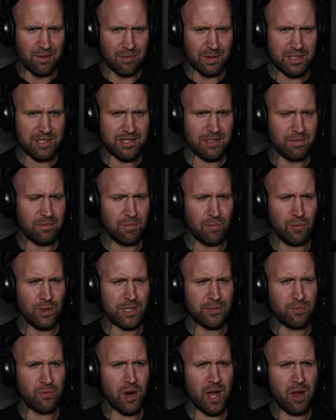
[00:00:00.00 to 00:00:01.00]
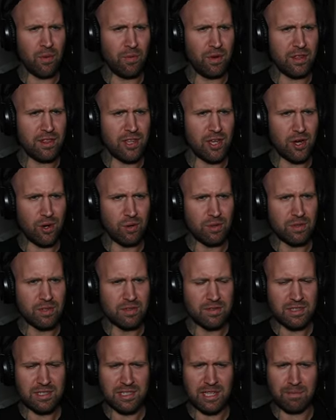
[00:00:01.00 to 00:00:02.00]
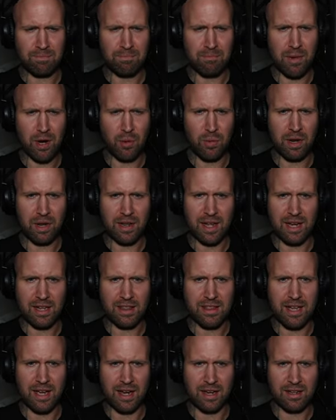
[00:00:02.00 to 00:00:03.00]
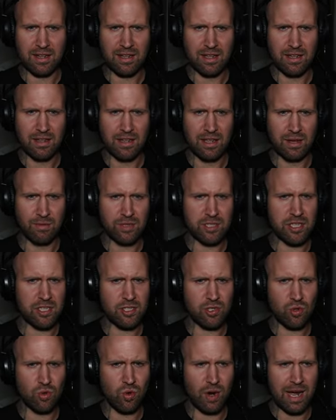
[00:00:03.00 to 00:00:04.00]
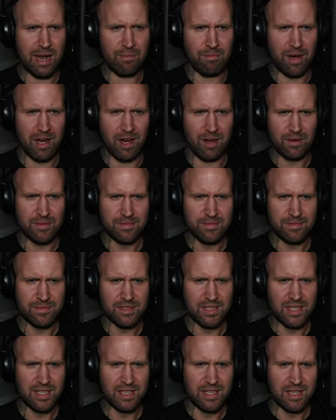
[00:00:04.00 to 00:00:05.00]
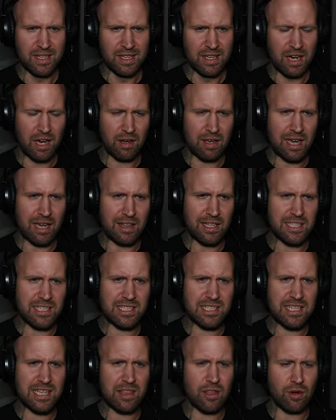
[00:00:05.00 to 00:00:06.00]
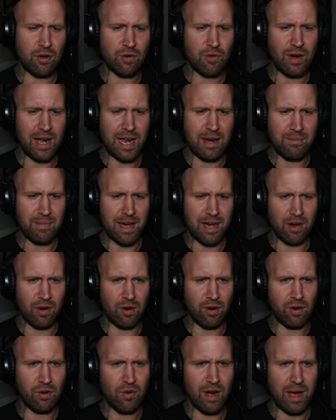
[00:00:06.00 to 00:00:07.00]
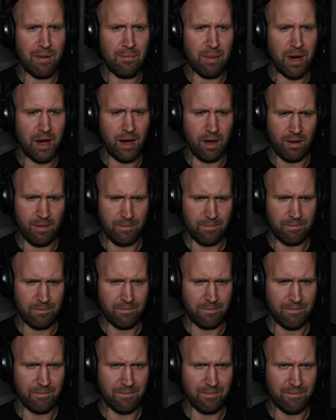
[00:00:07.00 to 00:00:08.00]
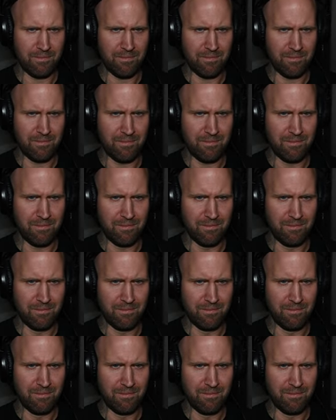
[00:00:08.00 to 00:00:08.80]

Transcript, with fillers: what's what's wrong with you? Stop moaning like that. It was just grandma. Okay, this is either grandma or grandpa. Who is this?